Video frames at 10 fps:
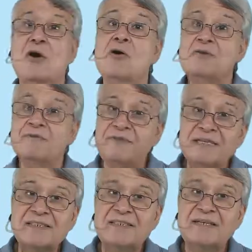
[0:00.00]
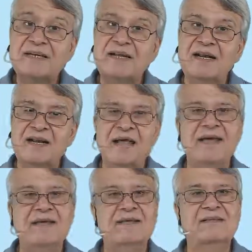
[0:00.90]
Or fast,
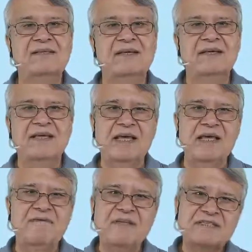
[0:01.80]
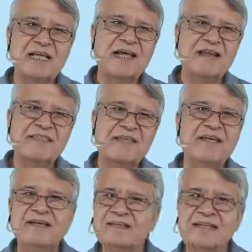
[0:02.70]
like in if there's
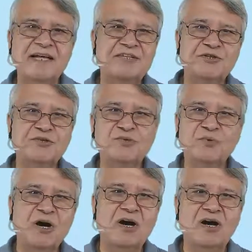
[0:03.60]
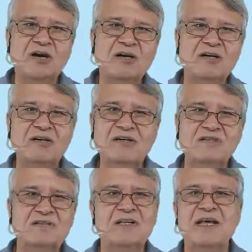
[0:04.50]
anything that you
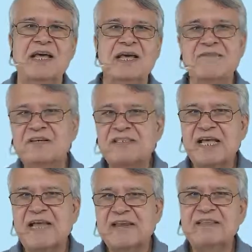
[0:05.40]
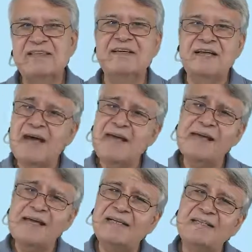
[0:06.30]
want, if there's anything I
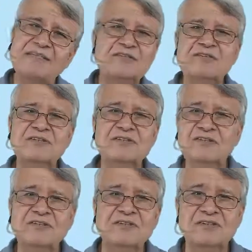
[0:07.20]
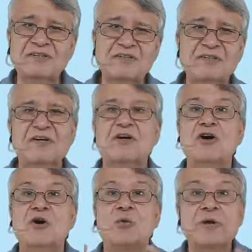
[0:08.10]
can do.
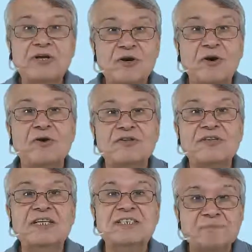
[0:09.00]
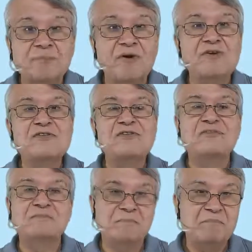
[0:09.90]
We call this pulse
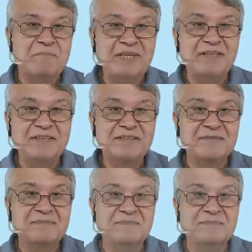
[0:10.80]
beat.